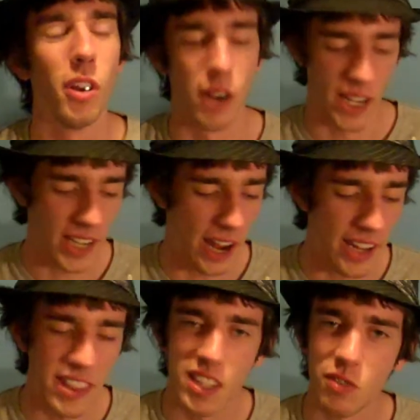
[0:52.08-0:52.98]
Alright, yeah,
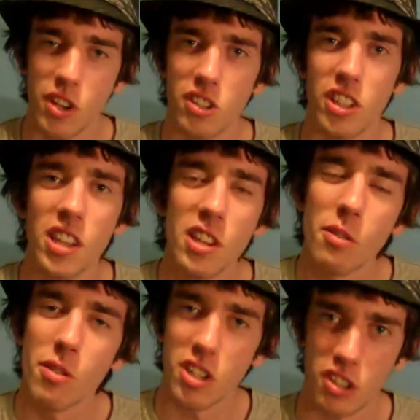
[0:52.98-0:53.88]
in this version, in the
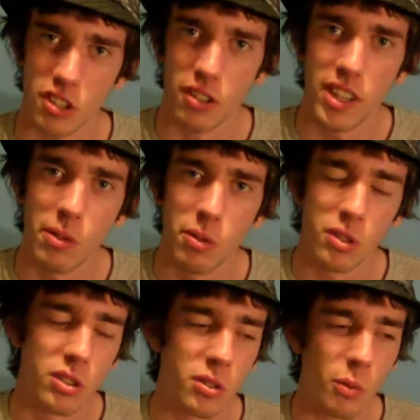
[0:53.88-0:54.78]
original it
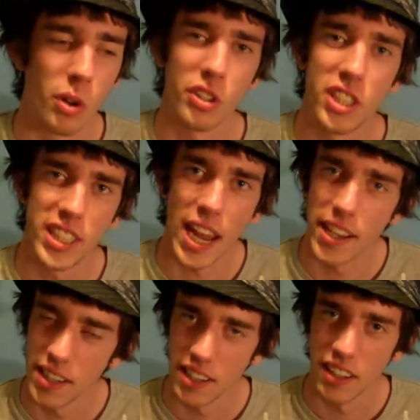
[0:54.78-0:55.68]
was 1 to
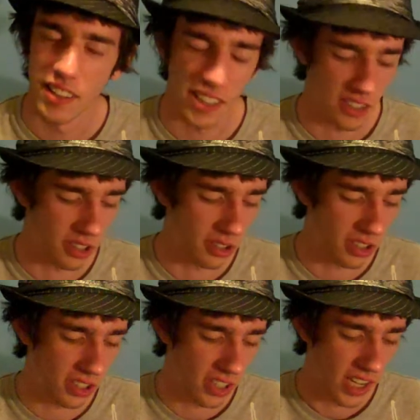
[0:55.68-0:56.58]
10. They
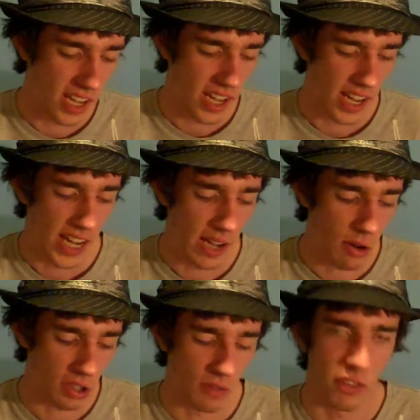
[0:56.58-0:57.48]
took
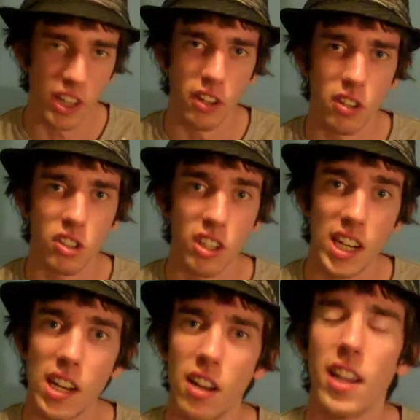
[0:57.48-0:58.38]
heroes and villains,
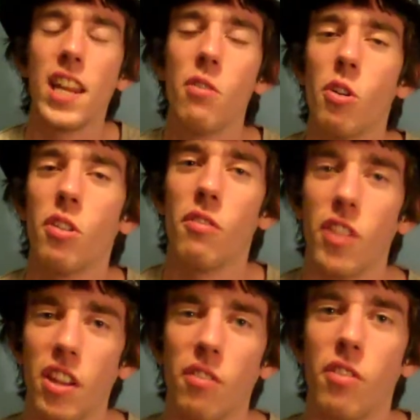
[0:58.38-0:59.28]
a hero and a
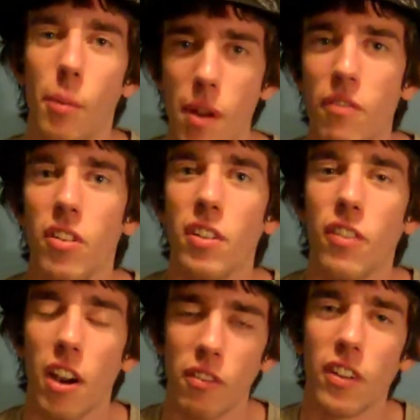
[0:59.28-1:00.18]
villain from every
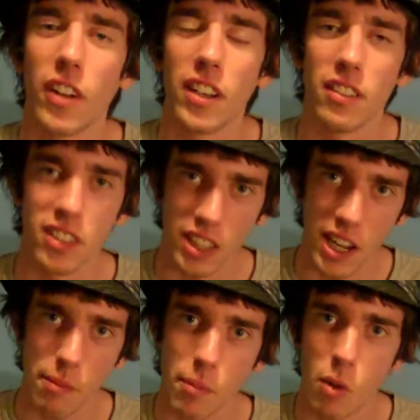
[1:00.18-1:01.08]
Final Fantasy
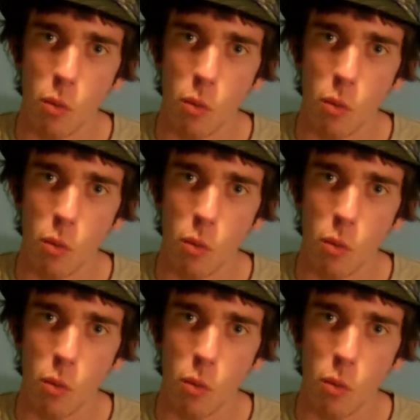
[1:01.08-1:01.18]
game,